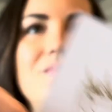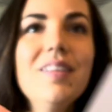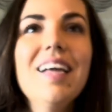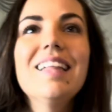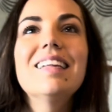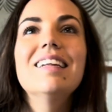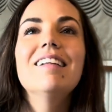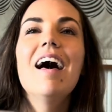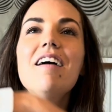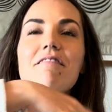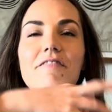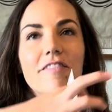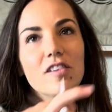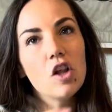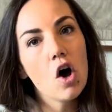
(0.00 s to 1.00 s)
let
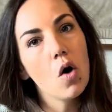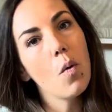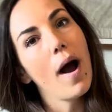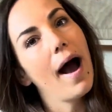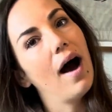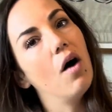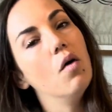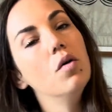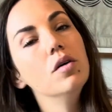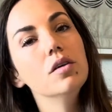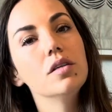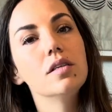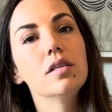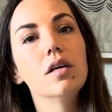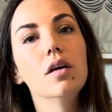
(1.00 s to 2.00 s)
flow out
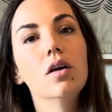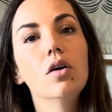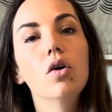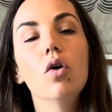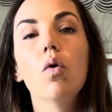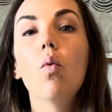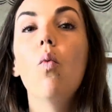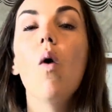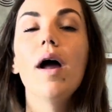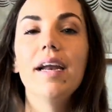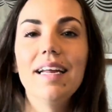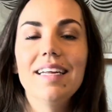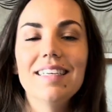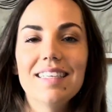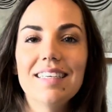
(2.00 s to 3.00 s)
what
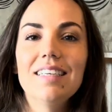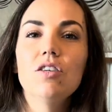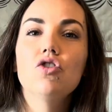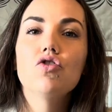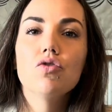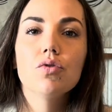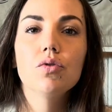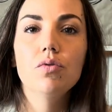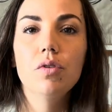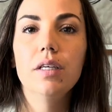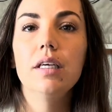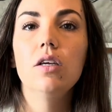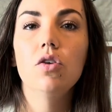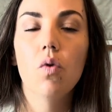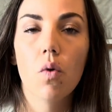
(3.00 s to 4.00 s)
isn't truly
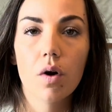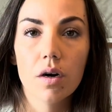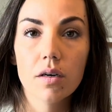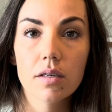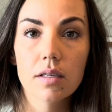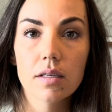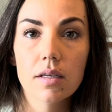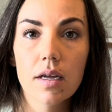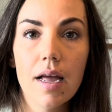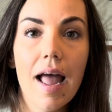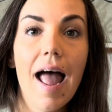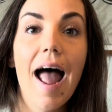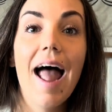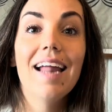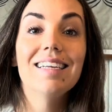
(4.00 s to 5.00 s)
yours,
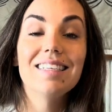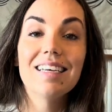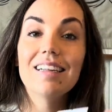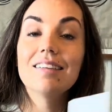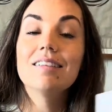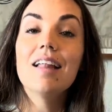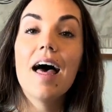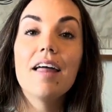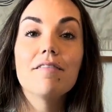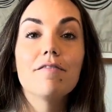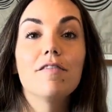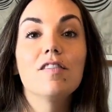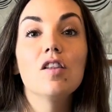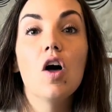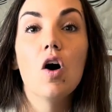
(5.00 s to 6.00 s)
and to let
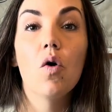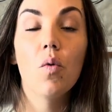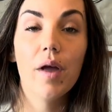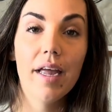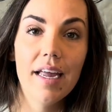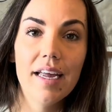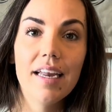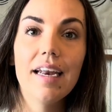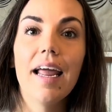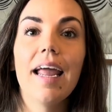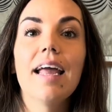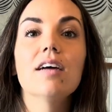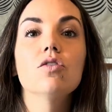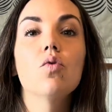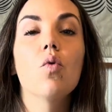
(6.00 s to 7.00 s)
flow in
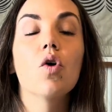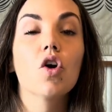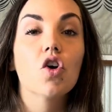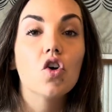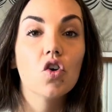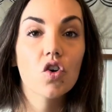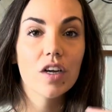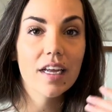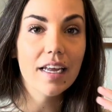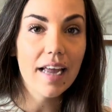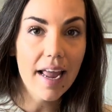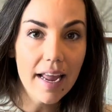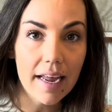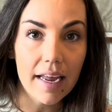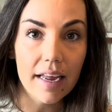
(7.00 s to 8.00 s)
and or
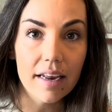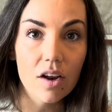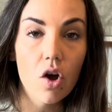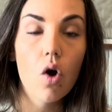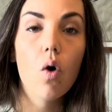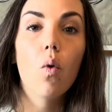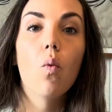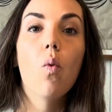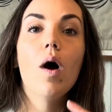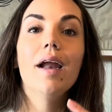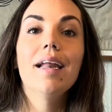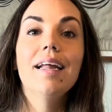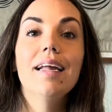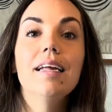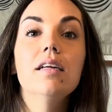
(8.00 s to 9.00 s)
create what
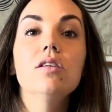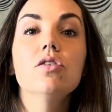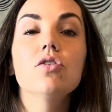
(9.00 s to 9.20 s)
is